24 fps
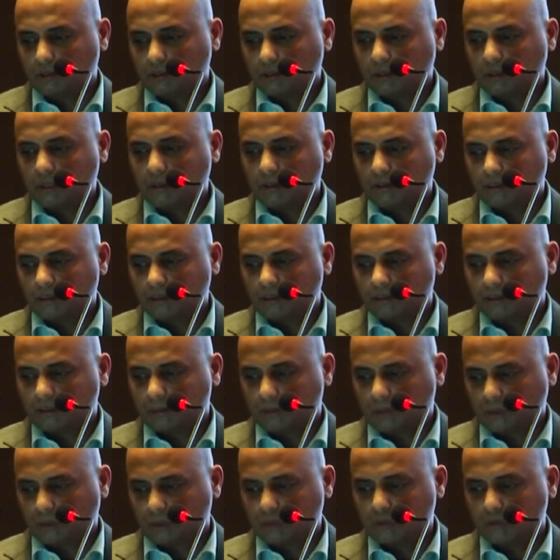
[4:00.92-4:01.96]
quite
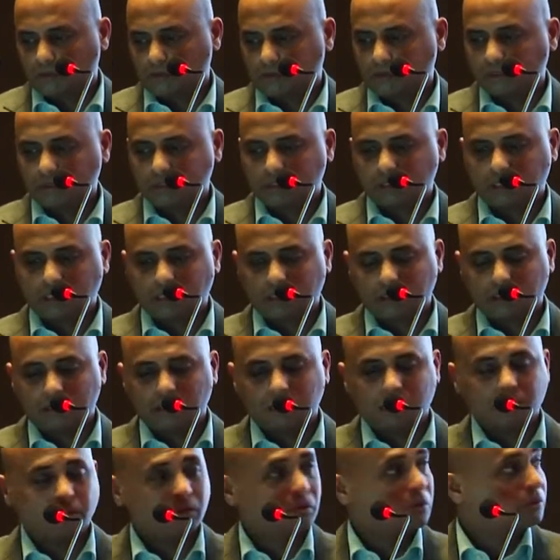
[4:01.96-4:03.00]
proud of this. And
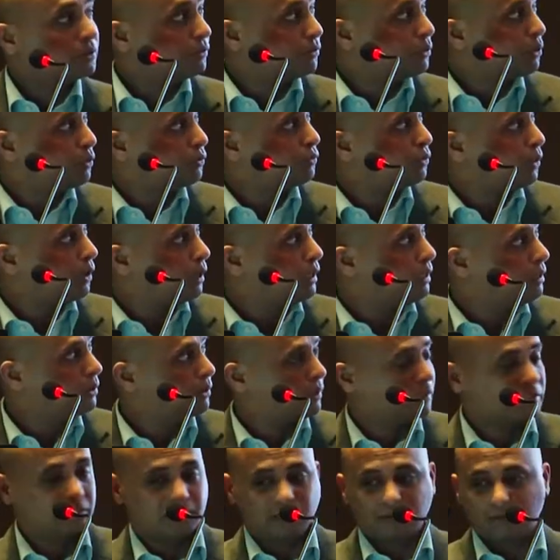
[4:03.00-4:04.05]
on the viewfoil, you
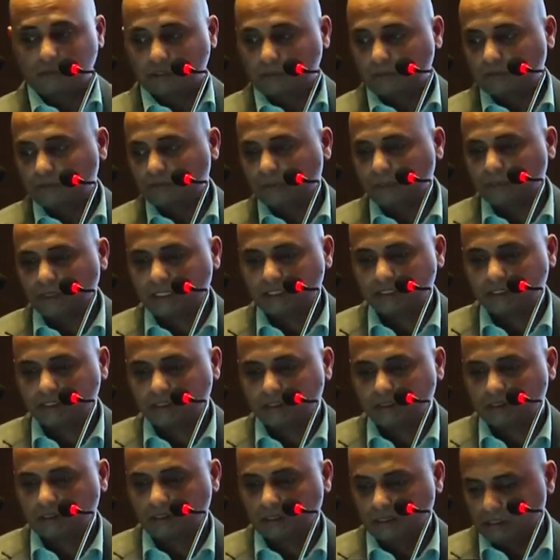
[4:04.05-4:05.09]
can see some of the
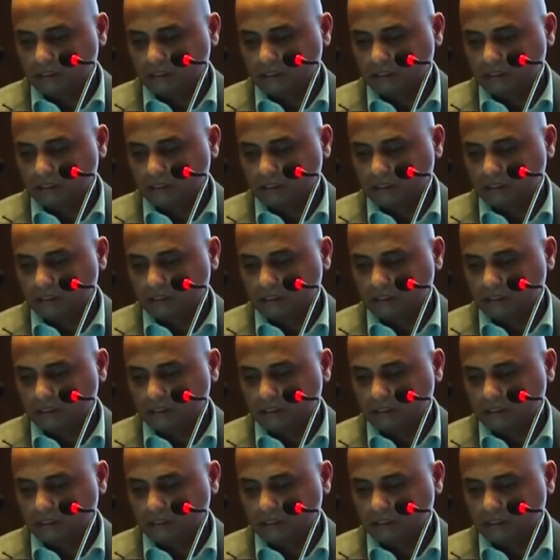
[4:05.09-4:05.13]
major